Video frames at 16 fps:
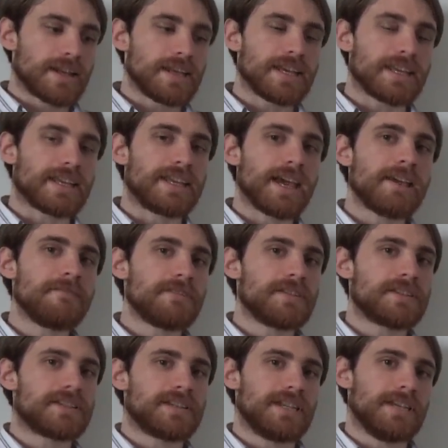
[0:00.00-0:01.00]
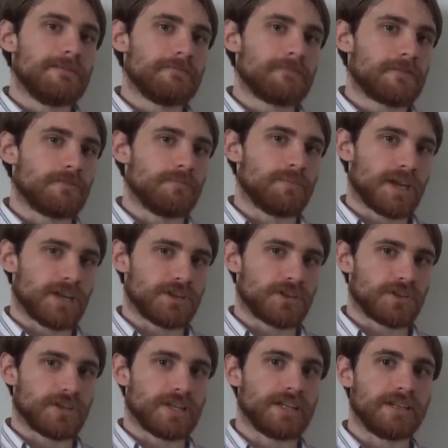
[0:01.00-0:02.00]
It gave us
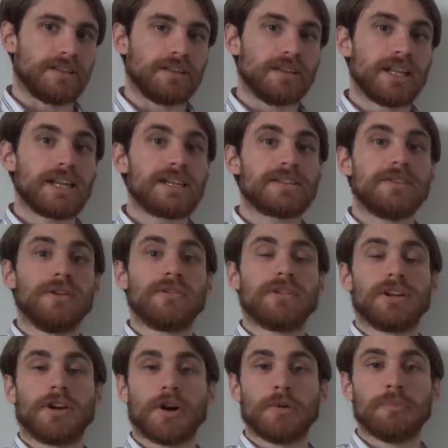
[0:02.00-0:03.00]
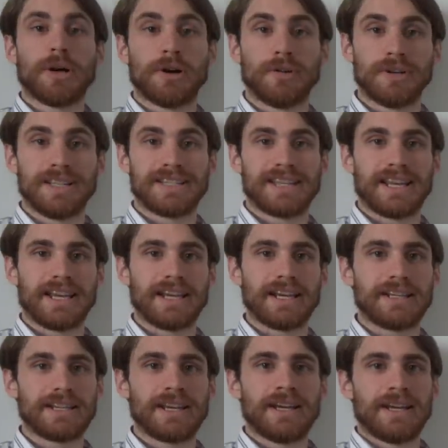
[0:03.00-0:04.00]
information. It let us look at our opponent's
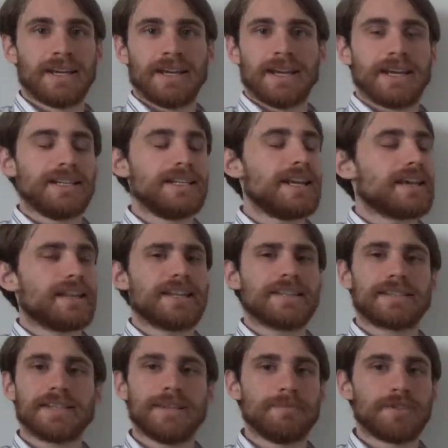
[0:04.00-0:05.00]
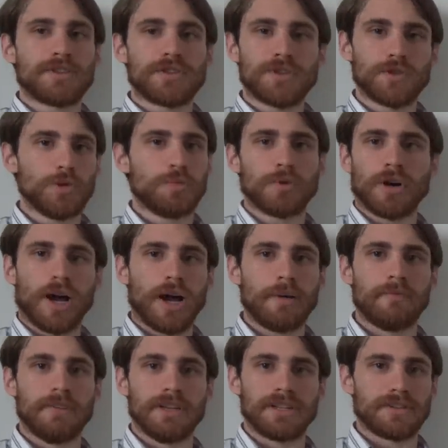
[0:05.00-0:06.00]
hand. And yeah, that seems super
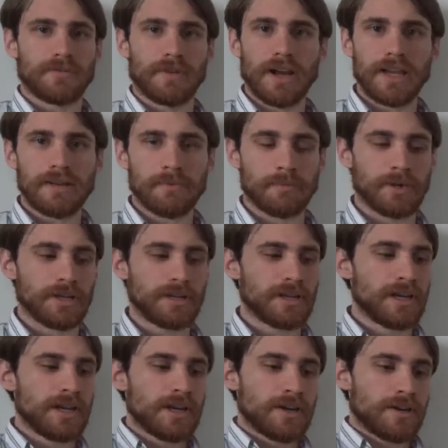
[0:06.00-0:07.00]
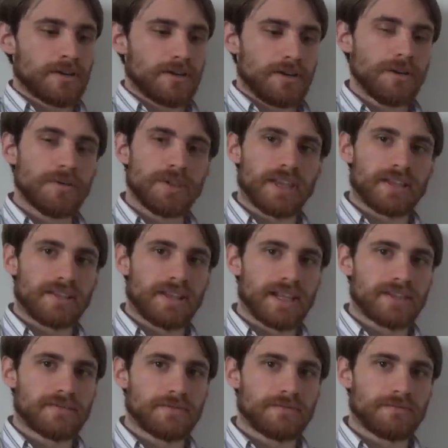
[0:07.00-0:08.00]
obvious, right? But no, that,
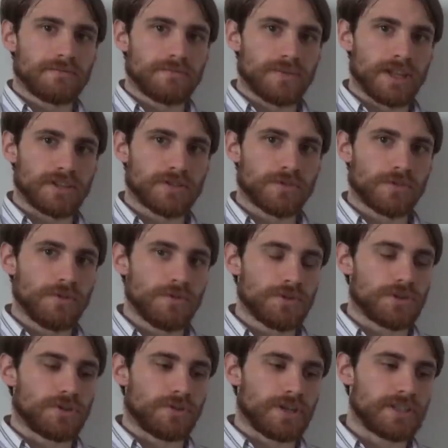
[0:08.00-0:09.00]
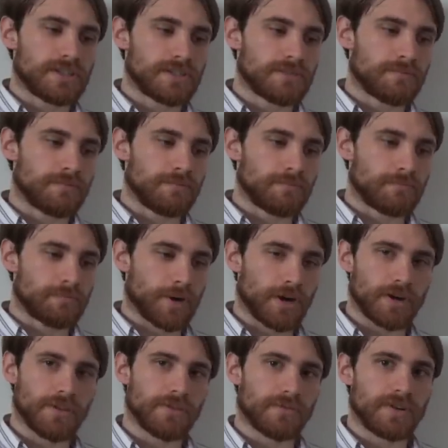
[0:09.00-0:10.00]
that's, that's crucial. It's
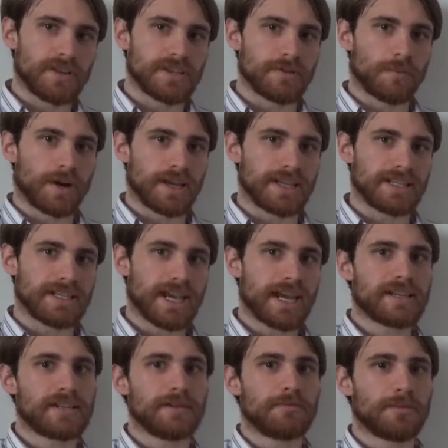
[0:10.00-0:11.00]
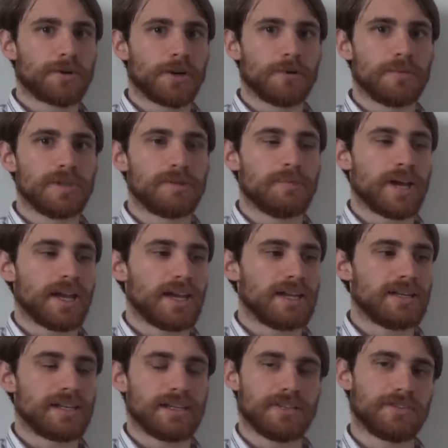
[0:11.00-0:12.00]
part of the reason why Gitaxian Probe is
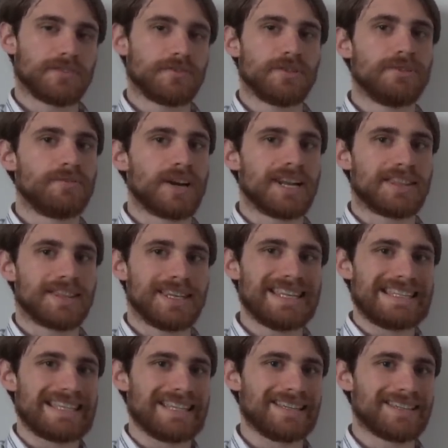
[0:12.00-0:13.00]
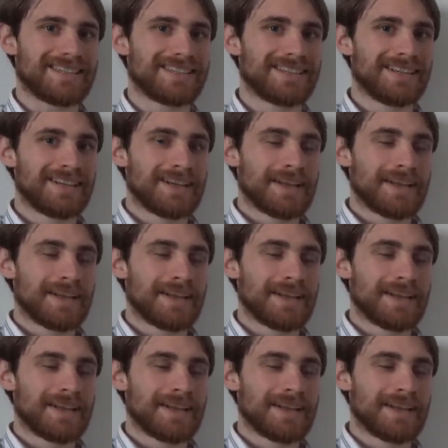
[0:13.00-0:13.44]
banned and Street Wraith isn't.